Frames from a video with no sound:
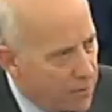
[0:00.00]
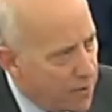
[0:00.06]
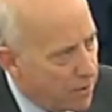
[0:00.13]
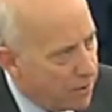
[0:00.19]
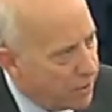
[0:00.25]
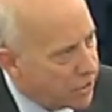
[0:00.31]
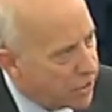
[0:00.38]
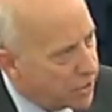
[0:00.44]

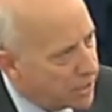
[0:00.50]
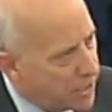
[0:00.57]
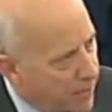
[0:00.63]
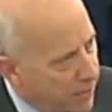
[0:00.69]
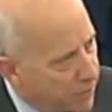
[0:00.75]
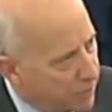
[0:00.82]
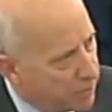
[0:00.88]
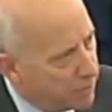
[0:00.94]
very
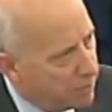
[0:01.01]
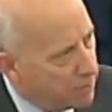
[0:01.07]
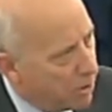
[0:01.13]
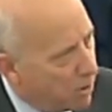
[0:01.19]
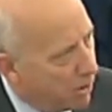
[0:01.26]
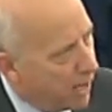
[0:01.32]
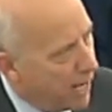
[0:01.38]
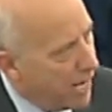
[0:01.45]
significant
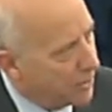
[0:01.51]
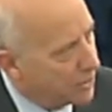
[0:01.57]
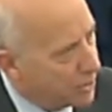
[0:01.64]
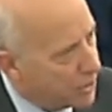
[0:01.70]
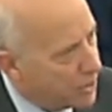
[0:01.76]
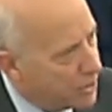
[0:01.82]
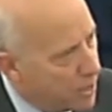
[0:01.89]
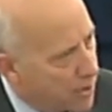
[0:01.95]
moral
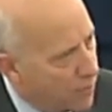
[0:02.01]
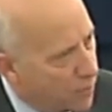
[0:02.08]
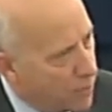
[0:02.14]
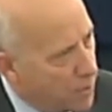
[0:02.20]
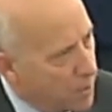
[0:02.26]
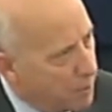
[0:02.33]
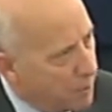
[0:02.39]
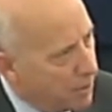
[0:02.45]
hazard
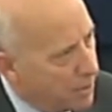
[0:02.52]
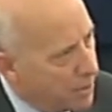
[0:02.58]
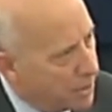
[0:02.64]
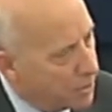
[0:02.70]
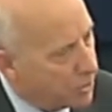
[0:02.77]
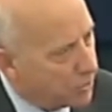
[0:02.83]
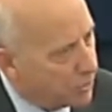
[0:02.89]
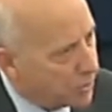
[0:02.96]
from the
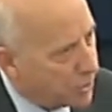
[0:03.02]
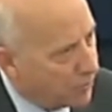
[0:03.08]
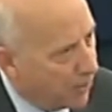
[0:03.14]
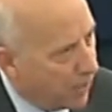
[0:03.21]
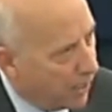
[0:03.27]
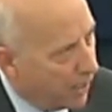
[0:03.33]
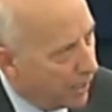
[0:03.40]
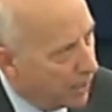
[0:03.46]
political
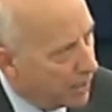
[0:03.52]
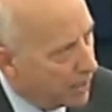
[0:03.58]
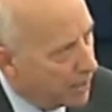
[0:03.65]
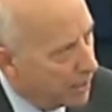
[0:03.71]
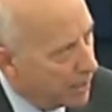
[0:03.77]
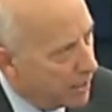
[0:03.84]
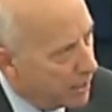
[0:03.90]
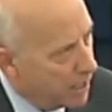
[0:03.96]
sphere
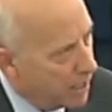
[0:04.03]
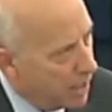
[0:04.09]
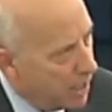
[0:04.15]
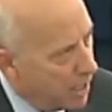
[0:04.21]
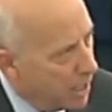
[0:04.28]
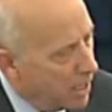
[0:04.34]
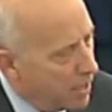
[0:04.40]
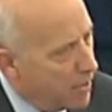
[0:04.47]

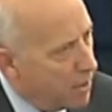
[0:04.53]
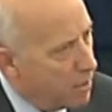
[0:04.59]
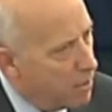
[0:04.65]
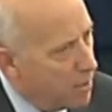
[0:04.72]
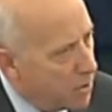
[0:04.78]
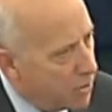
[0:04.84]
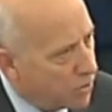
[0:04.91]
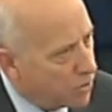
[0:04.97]
and
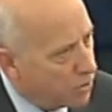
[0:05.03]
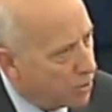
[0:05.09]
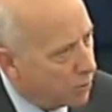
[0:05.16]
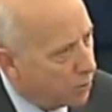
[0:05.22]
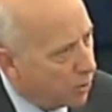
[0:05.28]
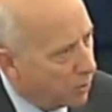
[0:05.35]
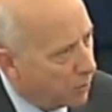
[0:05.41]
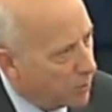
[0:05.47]
most of
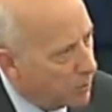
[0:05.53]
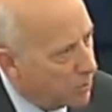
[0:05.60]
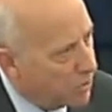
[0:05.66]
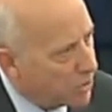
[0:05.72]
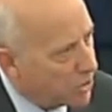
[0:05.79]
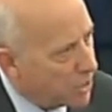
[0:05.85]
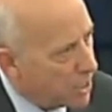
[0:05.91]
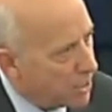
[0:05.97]
the problem
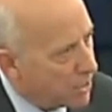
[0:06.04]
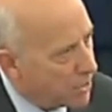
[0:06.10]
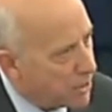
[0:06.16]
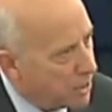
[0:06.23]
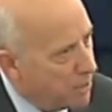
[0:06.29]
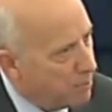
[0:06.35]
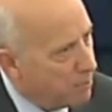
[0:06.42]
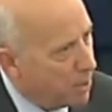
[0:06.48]
starts
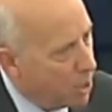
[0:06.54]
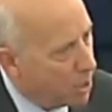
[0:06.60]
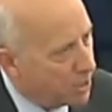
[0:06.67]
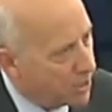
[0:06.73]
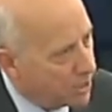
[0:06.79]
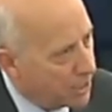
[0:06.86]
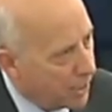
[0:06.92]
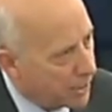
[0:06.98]
in
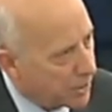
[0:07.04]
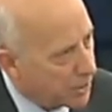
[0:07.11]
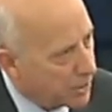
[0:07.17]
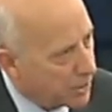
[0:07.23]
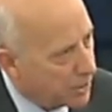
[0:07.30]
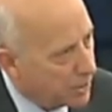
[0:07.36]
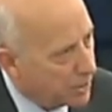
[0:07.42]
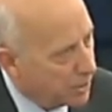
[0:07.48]

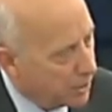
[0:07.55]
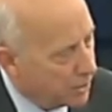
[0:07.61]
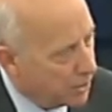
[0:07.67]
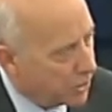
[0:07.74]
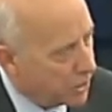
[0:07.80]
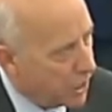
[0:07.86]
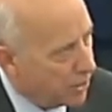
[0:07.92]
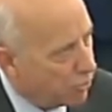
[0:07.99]
politics
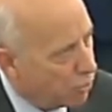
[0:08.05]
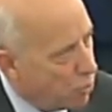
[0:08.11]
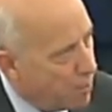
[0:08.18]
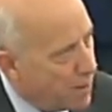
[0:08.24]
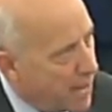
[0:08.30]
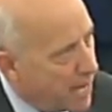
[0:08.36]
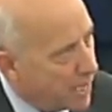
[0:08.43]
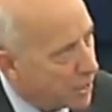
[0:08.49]
and central
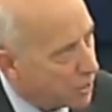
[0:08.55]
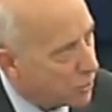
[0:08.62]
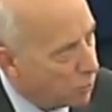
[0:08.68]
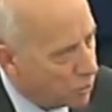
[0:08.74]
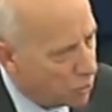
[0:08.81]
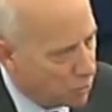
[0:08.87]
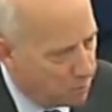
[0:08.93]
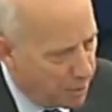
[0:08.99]
banks
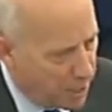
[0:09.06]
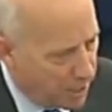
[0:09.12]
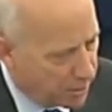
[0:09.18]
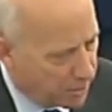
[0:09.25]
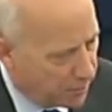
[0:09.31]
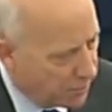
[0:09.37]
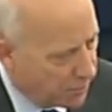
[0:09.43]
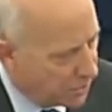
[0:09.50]
which are
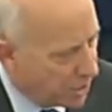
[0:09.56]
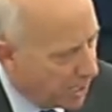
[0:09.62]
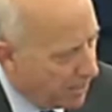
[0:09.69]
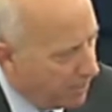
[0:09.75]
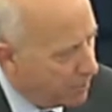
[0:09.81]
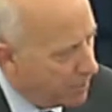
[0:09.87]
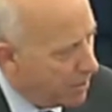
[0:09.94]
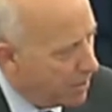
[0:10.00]
part of the
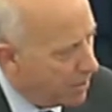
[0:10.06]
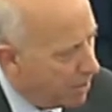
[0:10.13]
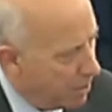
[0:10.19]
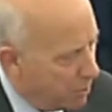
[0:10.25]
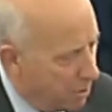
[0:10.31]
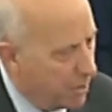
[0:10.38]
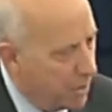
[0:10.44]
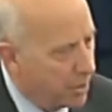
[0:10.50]
same
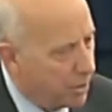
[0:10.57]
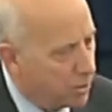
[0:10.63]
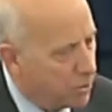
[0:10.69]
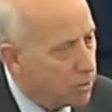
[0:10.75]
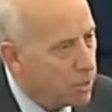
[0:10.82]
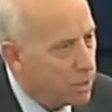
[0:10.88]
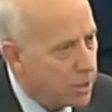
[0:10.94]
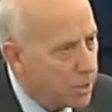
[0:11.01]
political